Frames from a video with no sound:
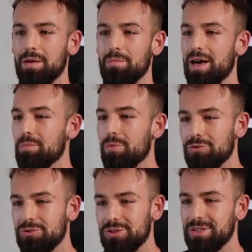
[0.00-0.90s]
My
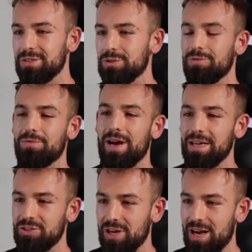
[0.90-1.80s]
emotions so
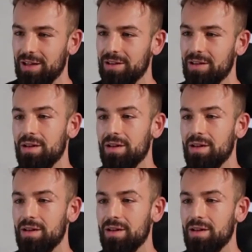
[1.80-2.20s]
fragile.